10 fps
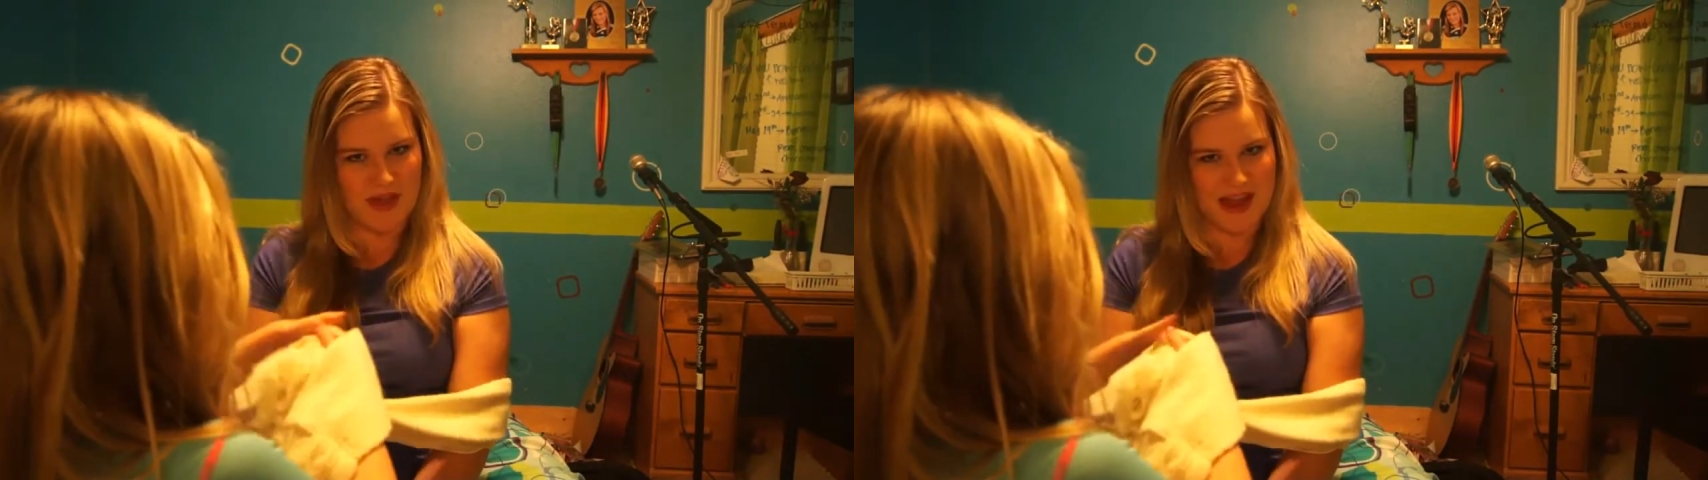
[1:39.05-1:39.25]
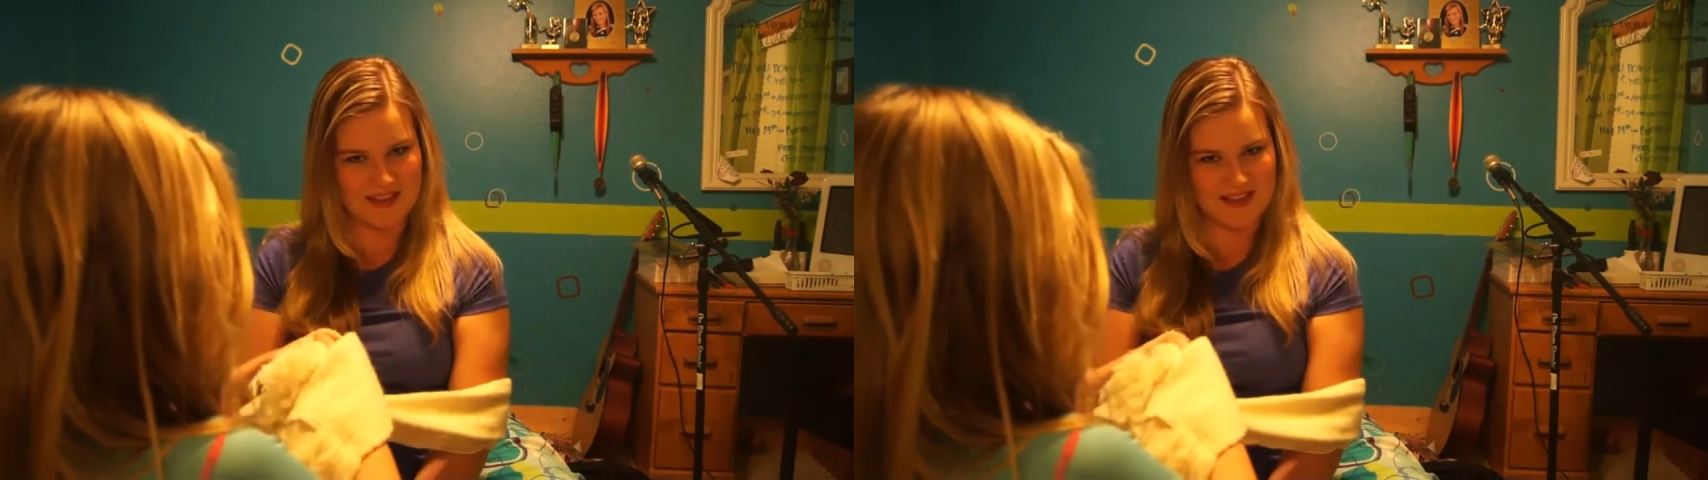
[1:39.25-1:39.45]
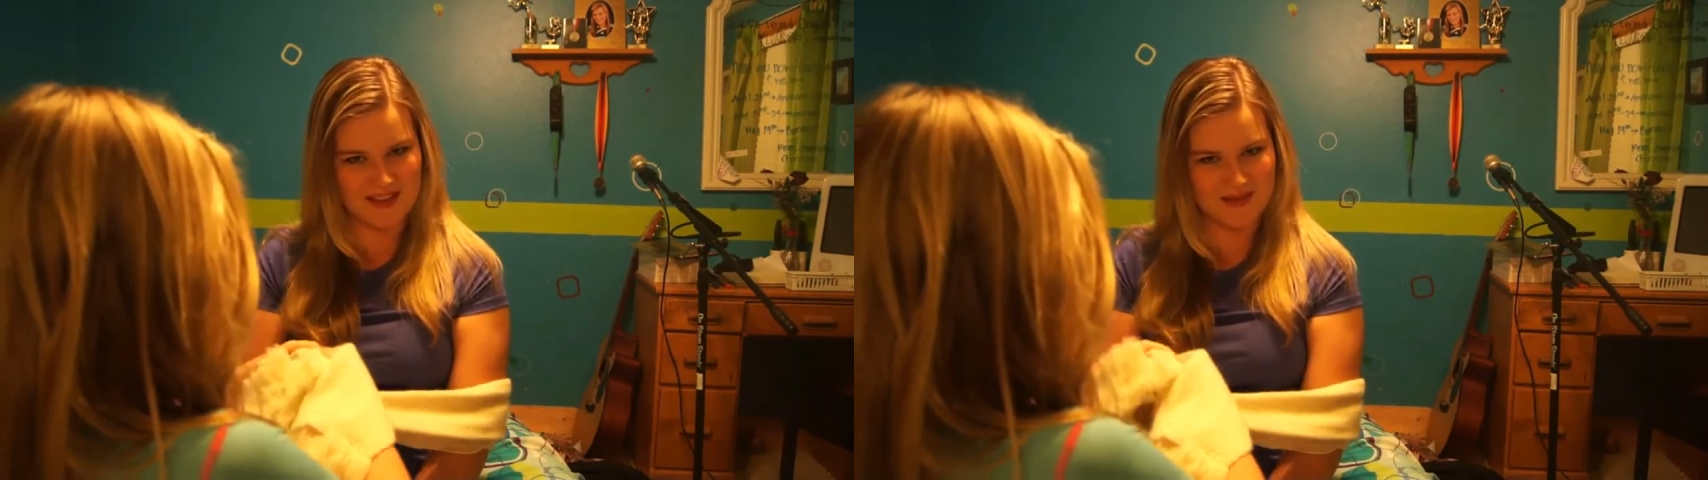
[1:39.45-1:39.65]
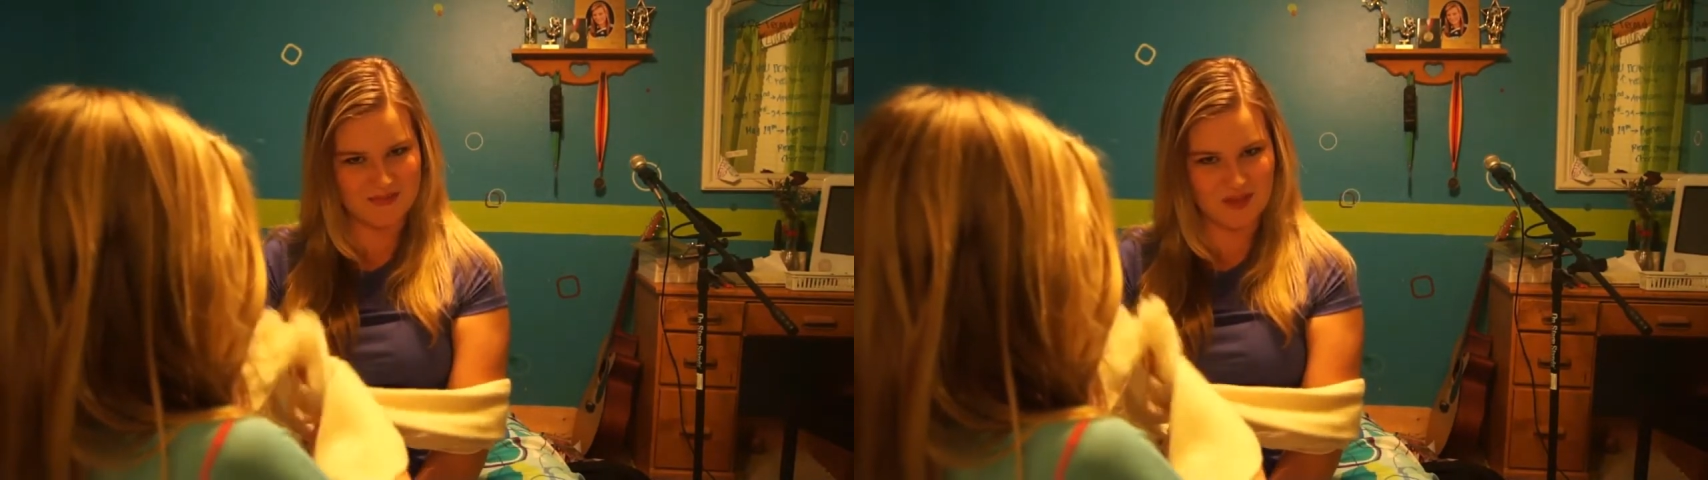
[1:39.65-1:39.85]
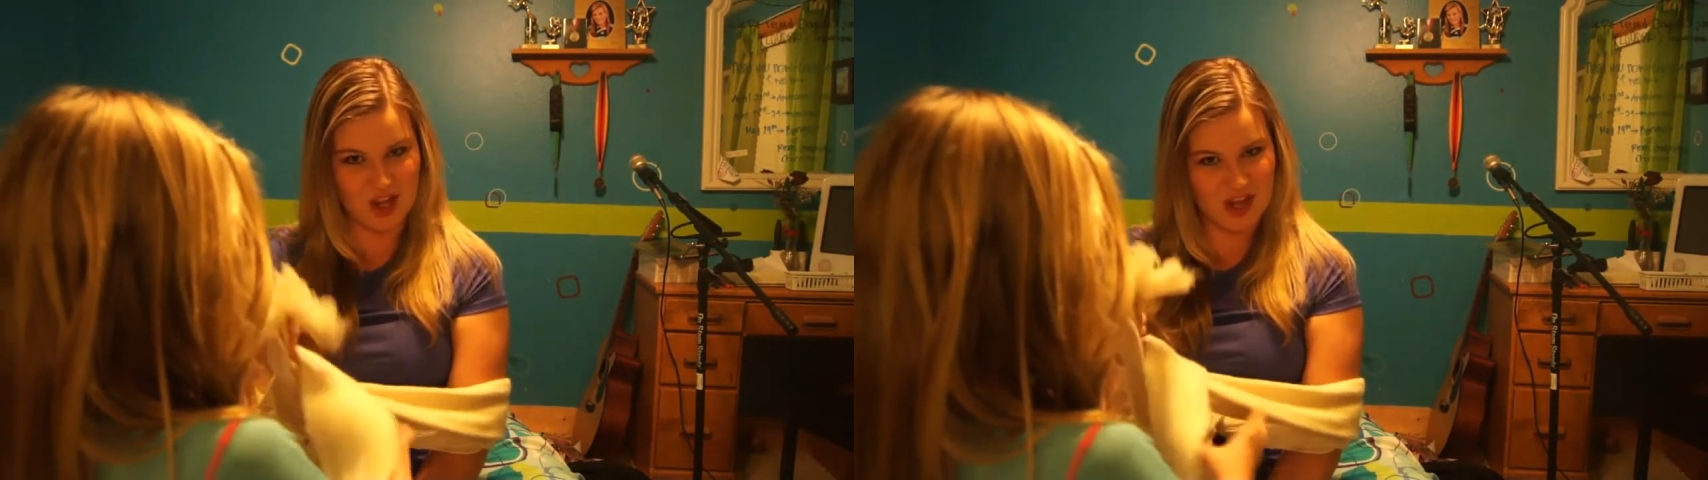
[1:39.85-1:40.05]
both
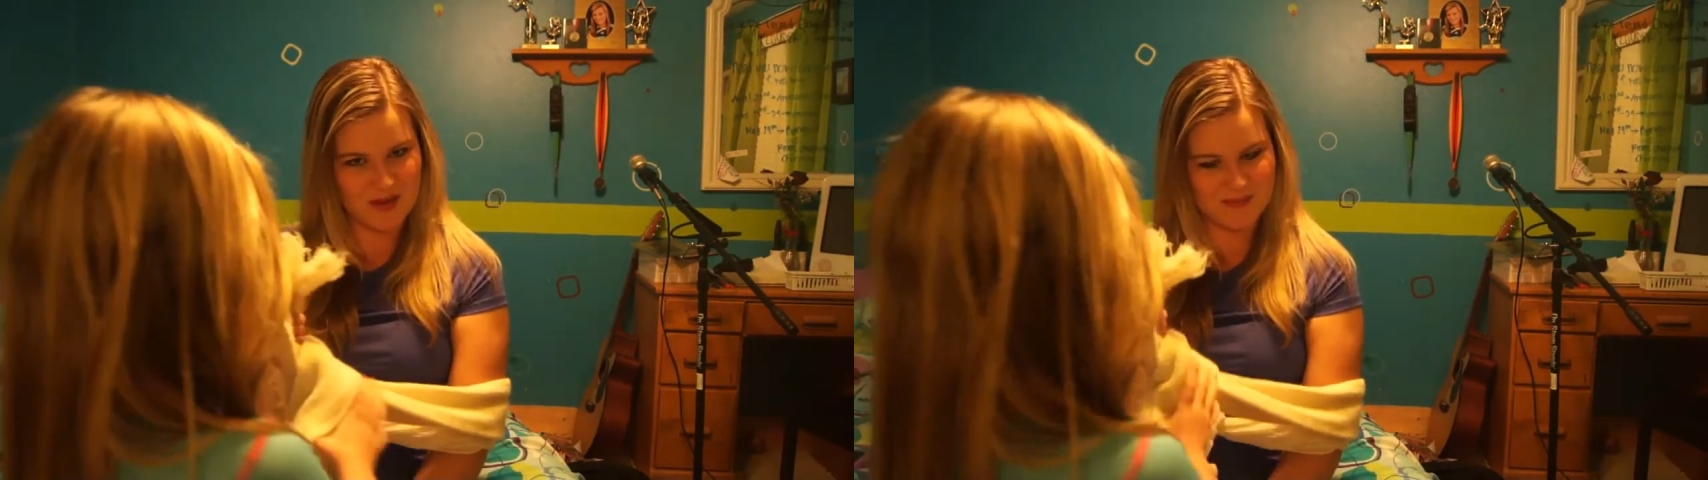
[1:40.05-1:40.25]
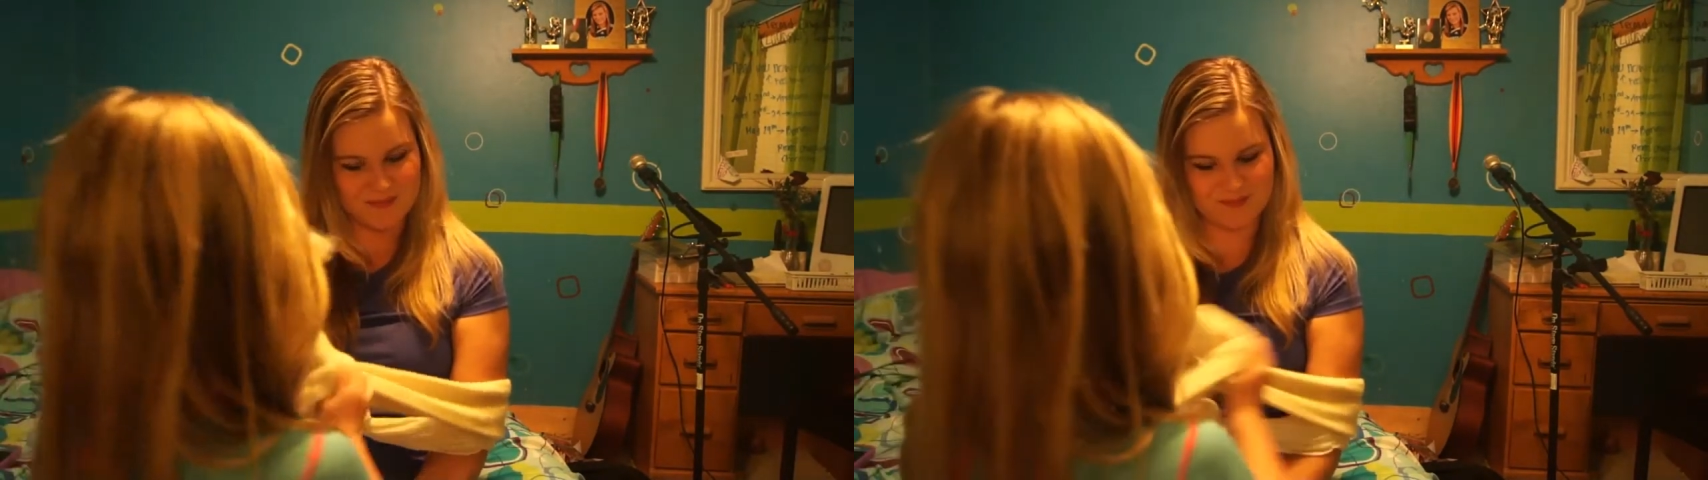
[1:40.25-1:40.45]
hands look.